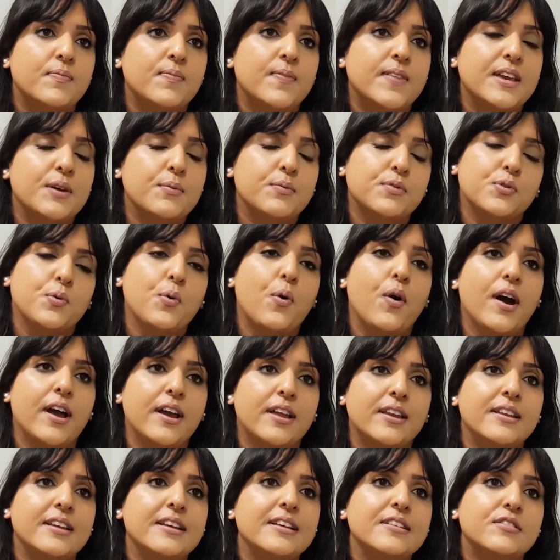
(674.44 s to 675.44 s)
it was quite
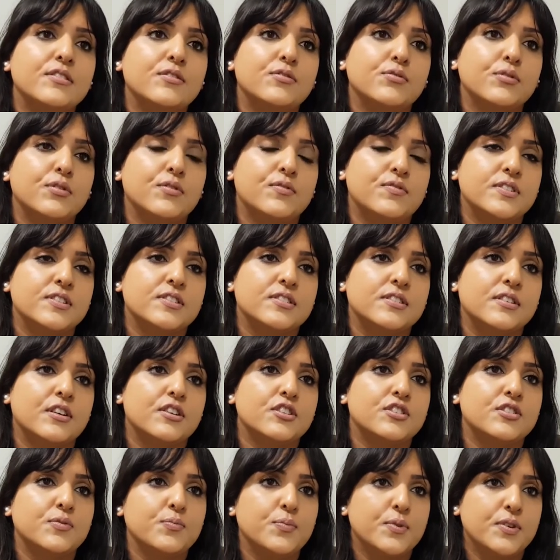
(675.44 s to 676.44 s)
an easy sort of
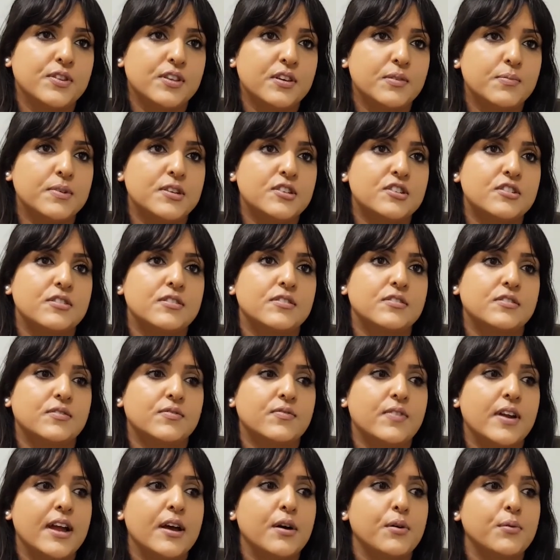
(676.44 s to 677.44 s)
discussion with commissioners
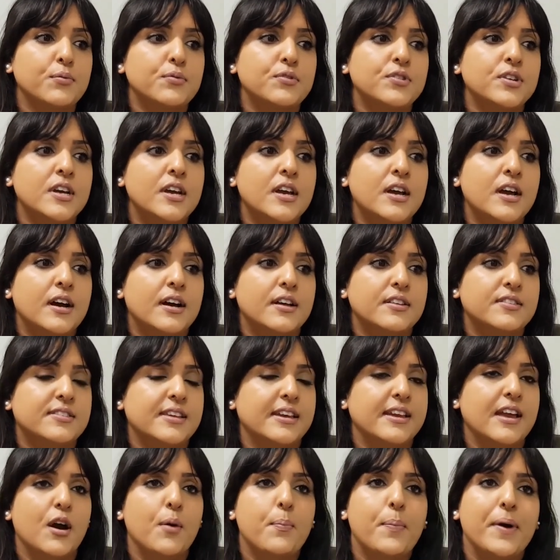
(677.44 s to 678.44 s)
around,
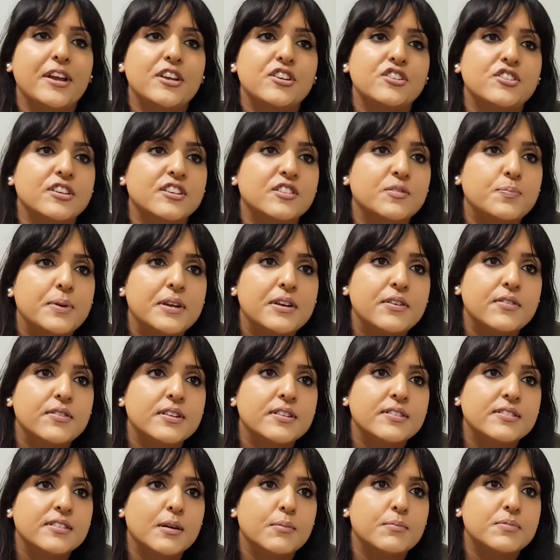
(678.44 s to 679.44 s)
say, our patient
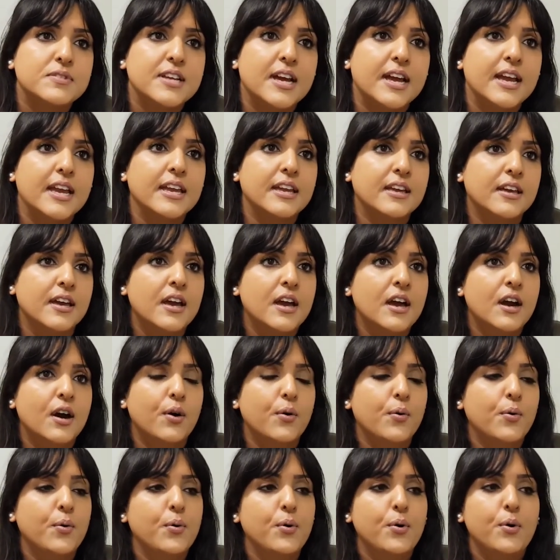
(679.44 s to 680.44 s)
experience uptake
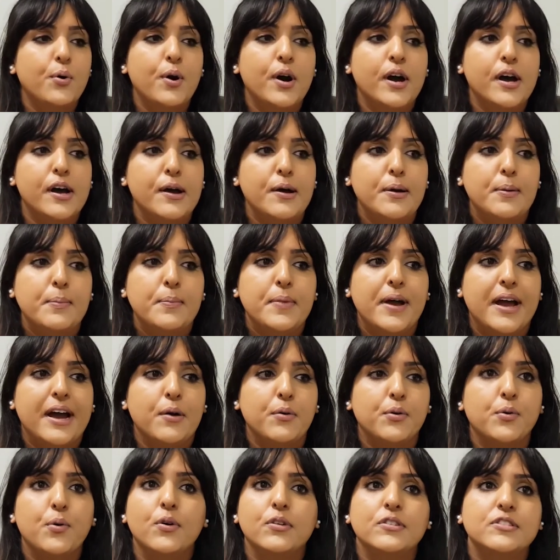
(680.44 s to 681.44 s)
or
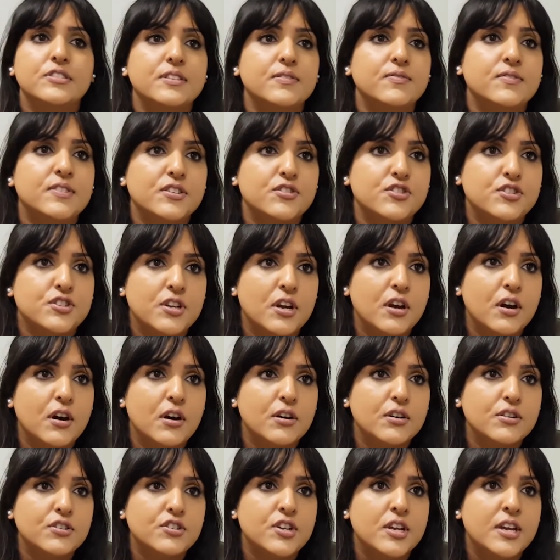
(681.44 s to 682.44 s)
our quality of
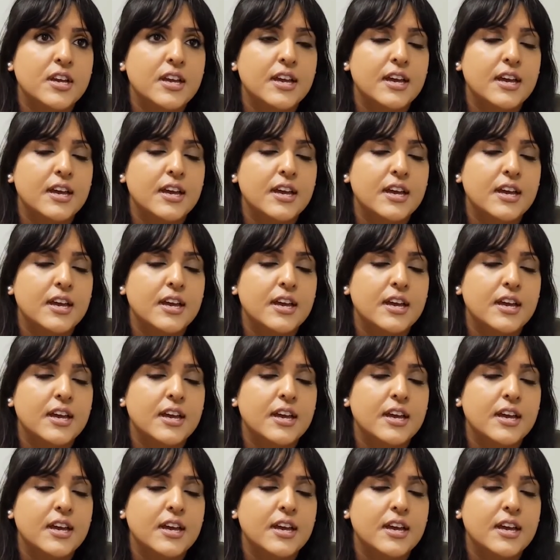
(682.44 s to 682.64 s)
discharge